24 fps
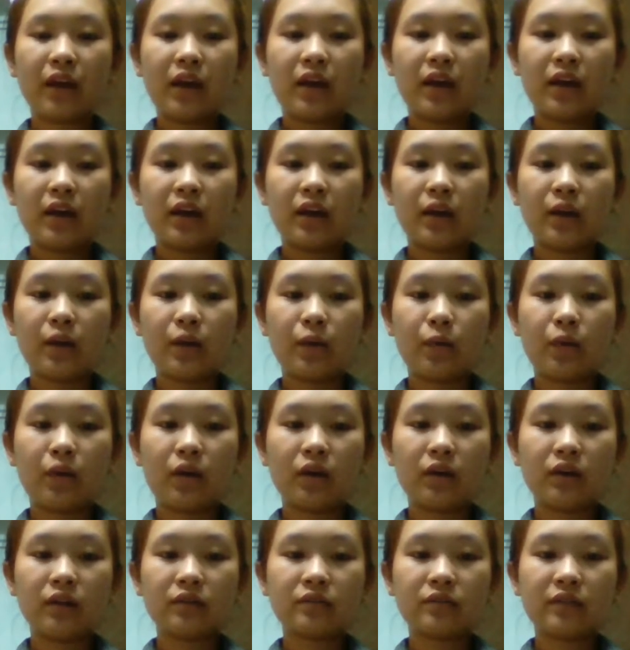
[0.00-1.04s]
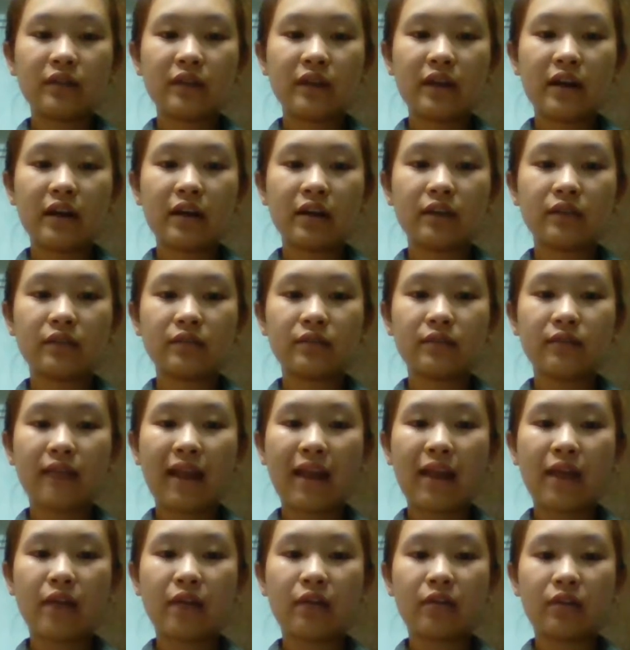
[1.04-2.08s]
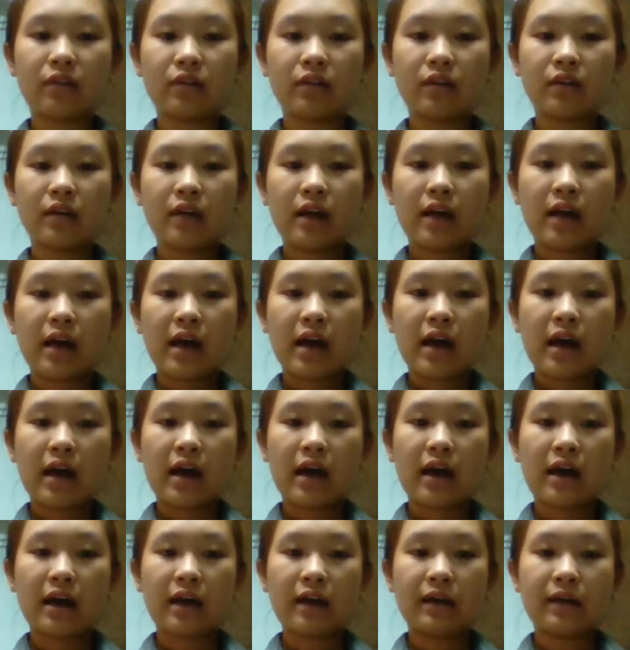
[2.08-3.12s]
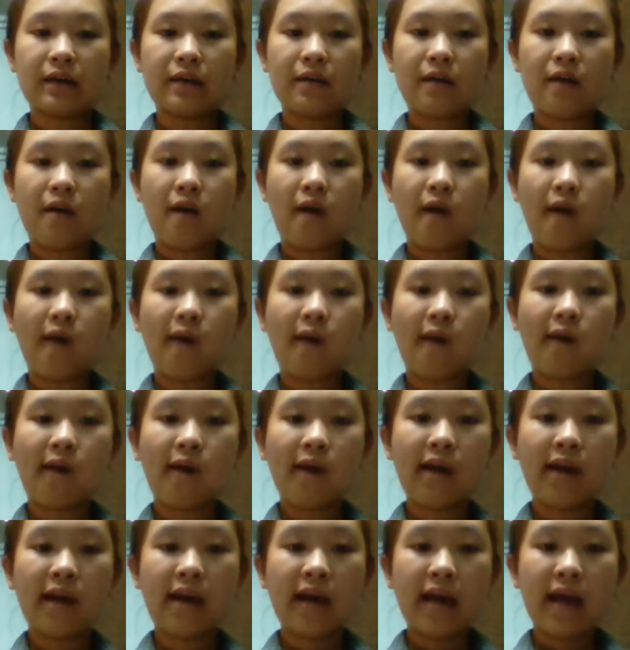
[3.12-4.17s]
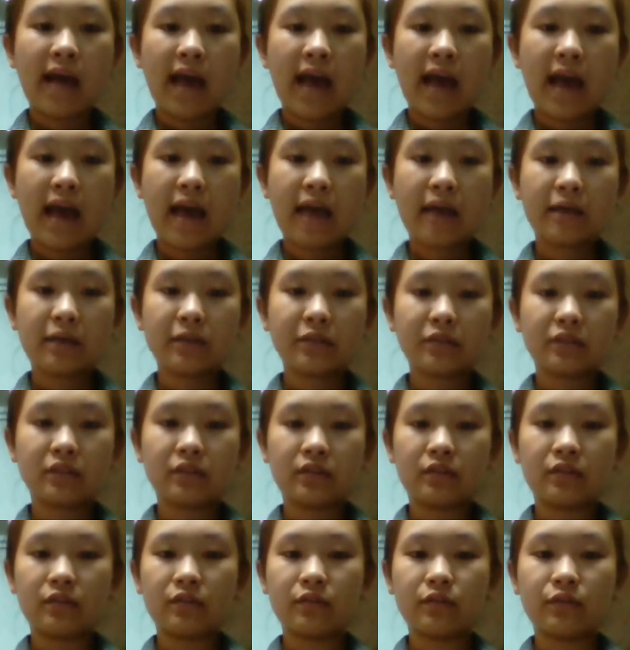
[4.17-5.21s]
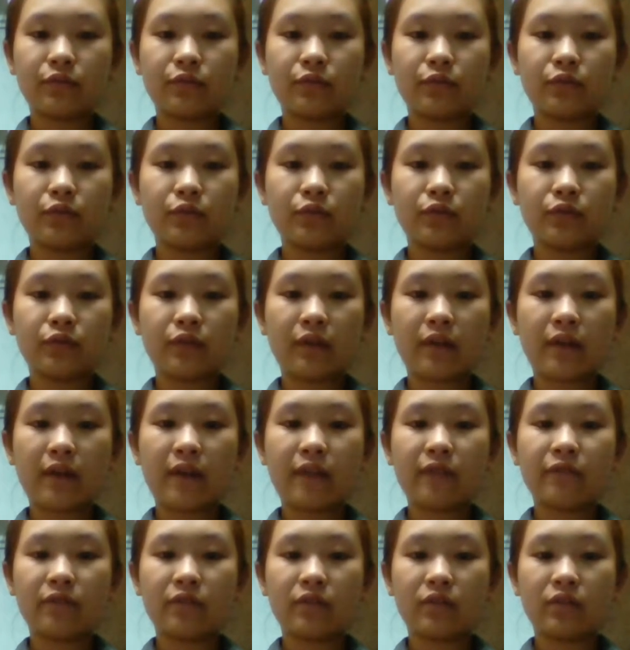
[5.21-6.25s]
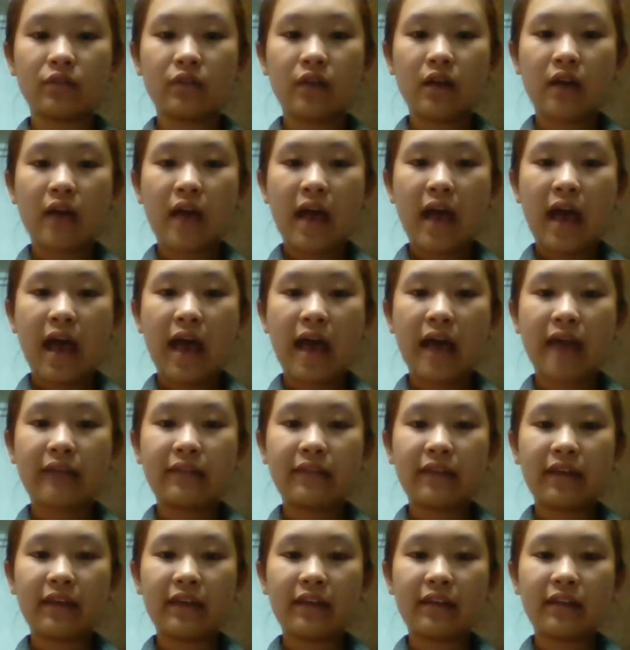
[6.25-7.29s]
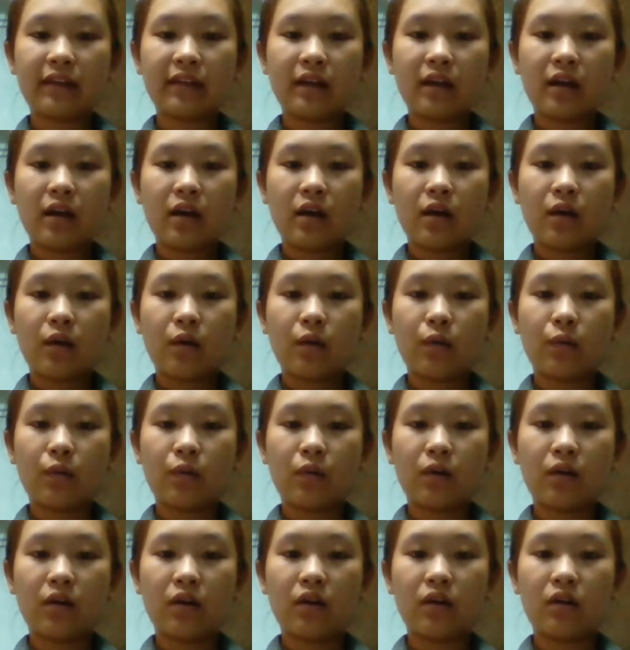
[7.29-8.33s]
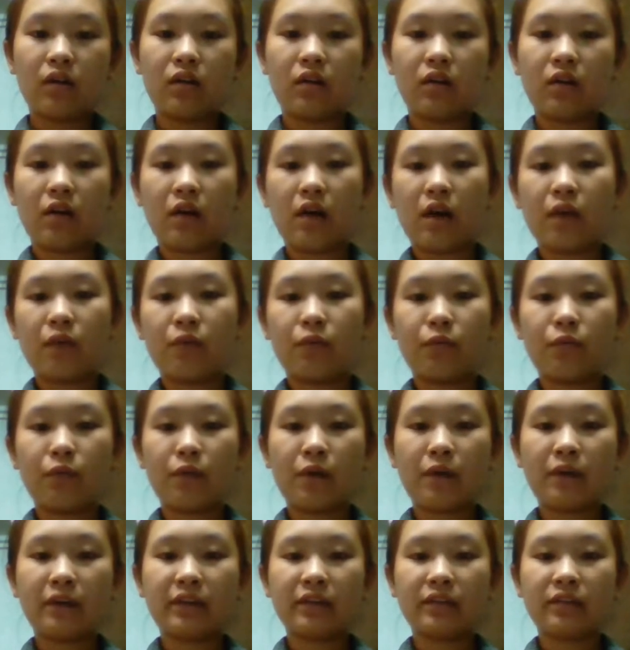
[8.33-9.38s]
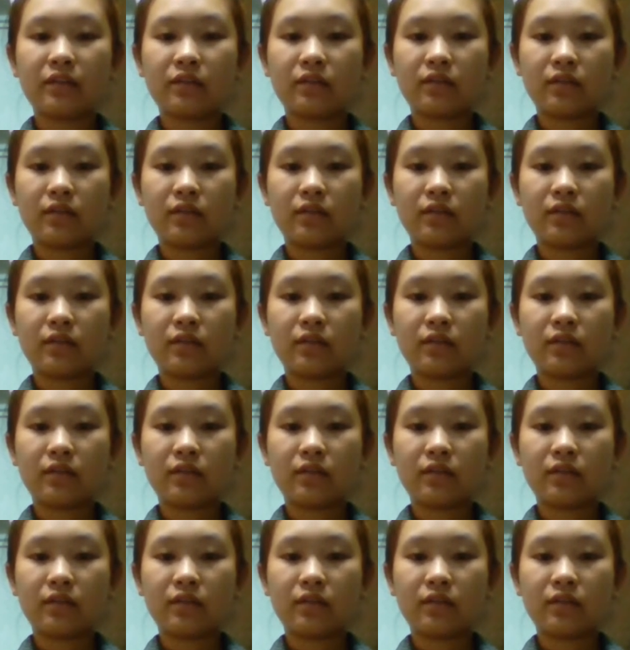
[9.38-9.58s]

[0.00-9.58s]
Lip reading: He was a tireless flower, uh, amateur photographer, and then was a writer.